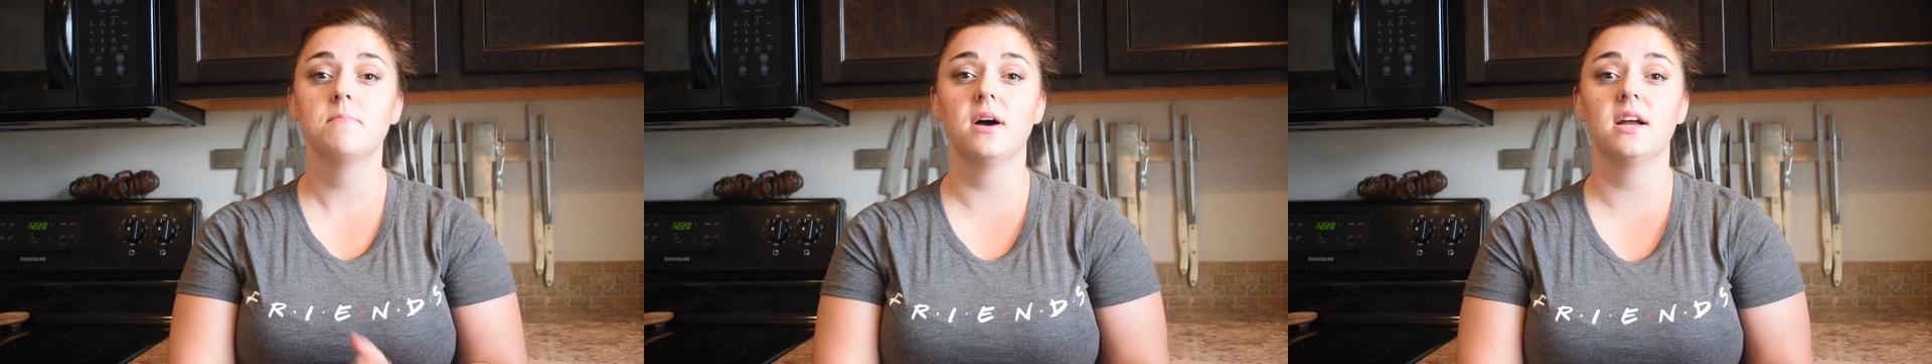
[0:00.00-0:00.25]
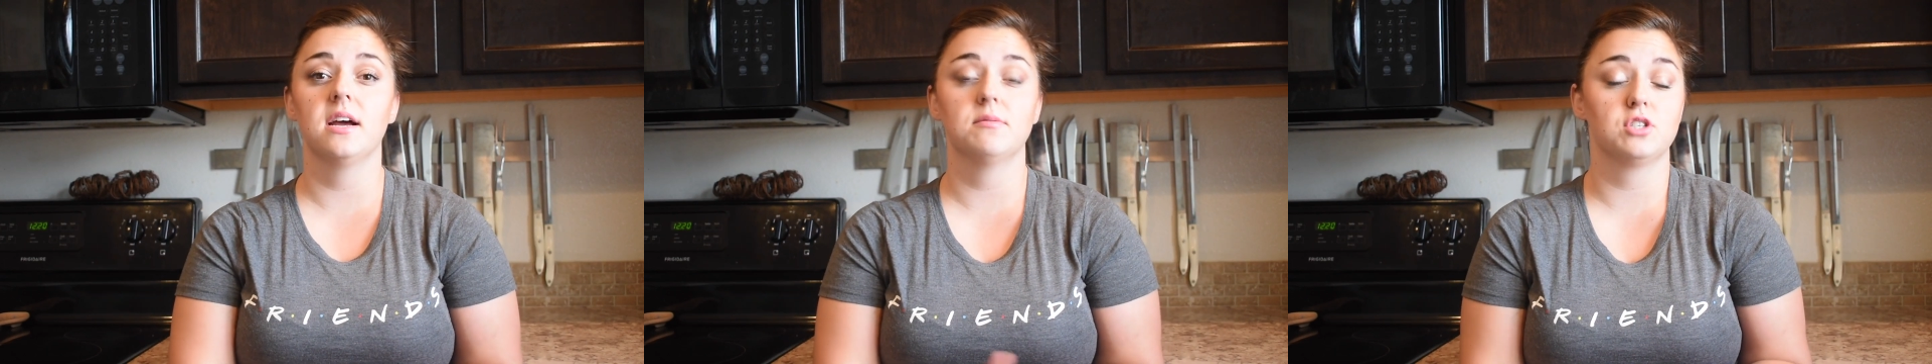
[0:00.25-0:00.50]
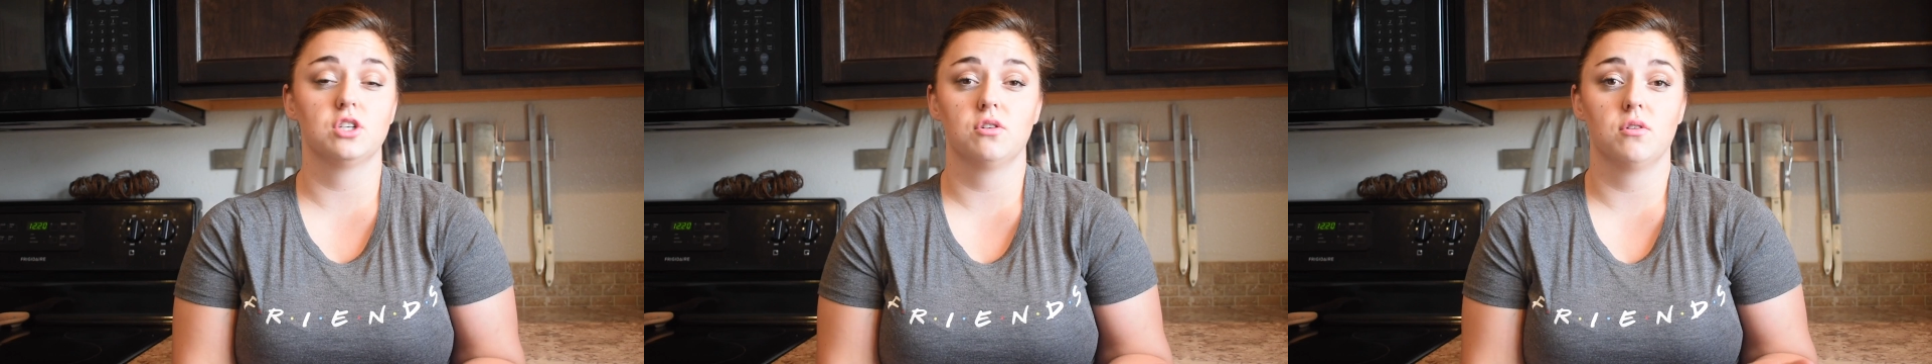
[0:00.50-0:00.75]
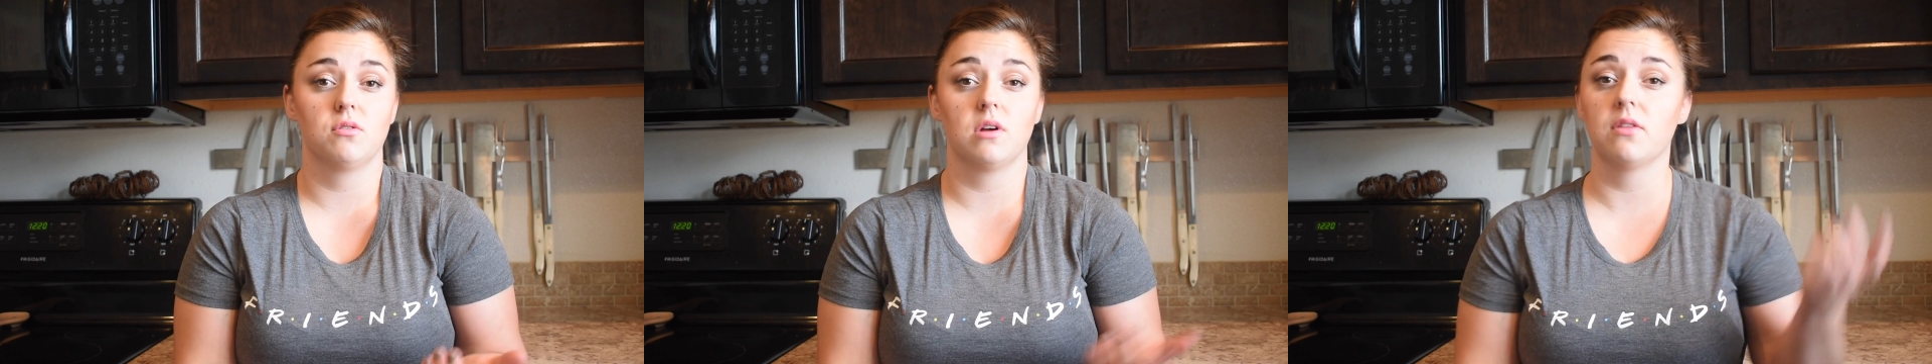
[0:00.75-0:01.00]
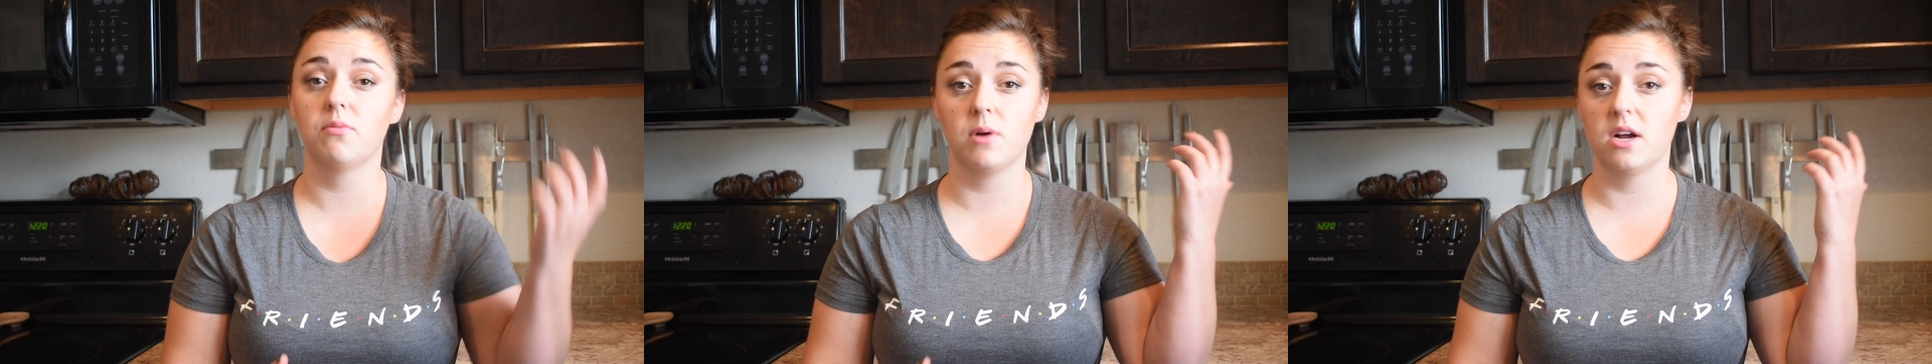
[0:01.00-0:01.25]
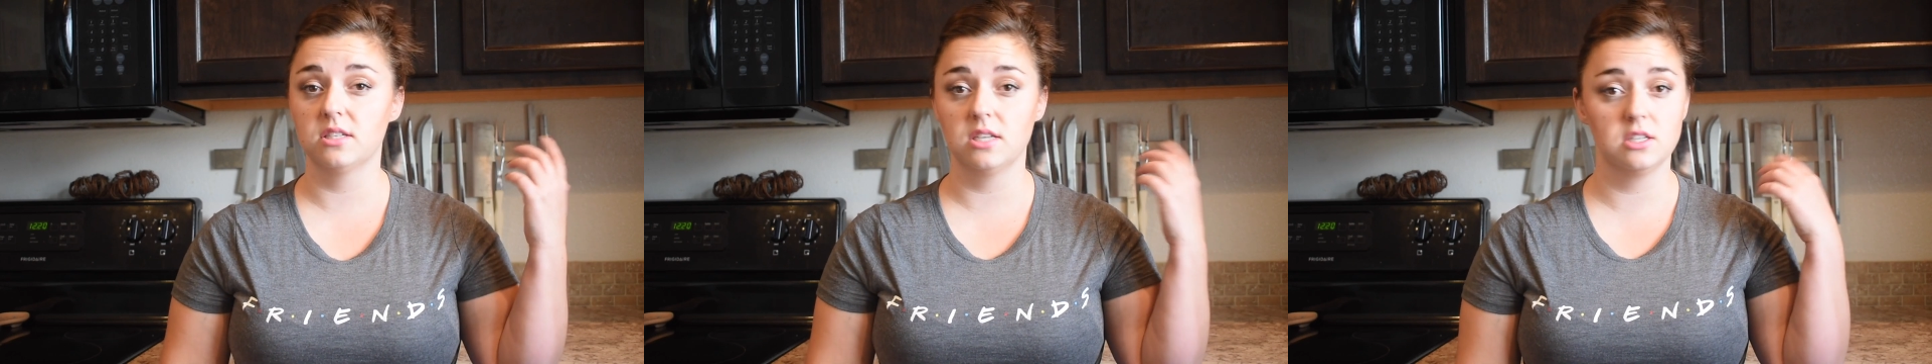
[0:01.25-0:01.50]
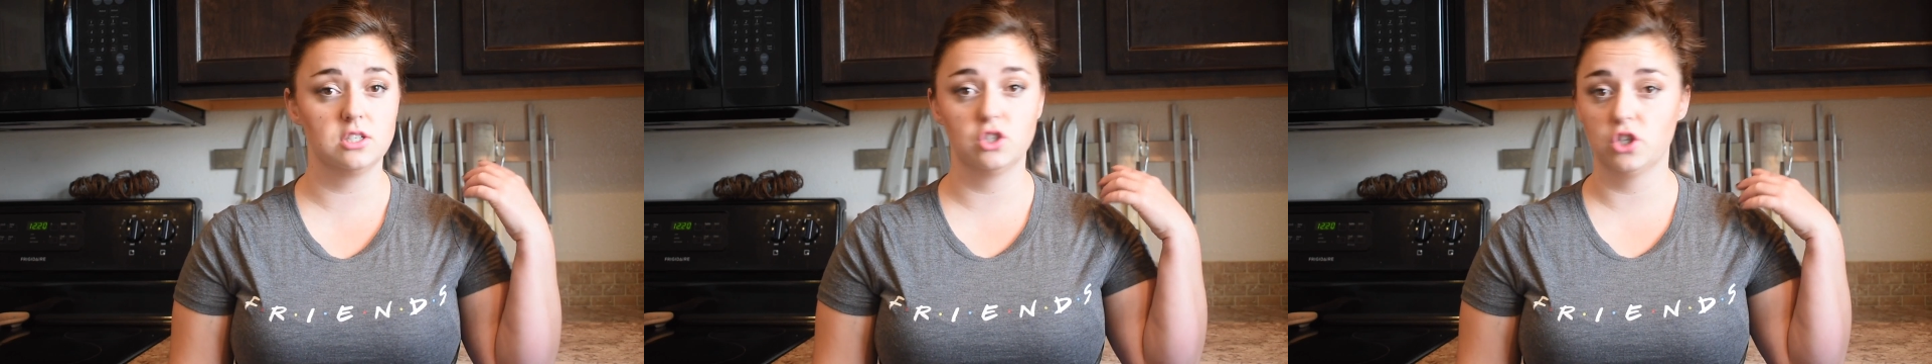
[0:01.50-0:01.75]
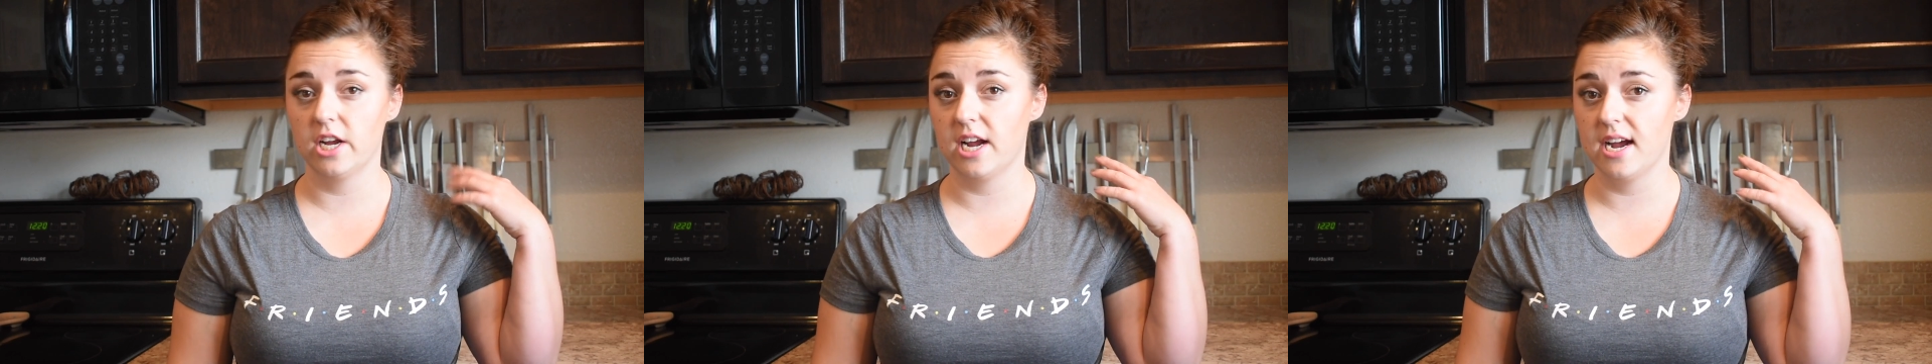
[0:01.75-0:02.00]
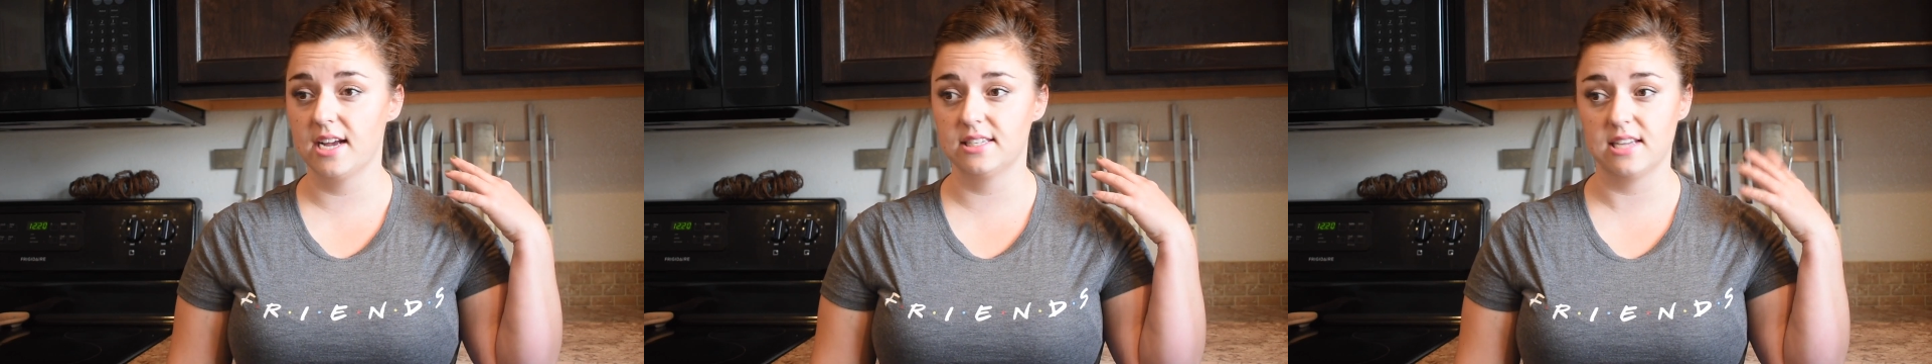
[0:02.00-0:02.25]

But I'm just going to go throughout the process to show you guys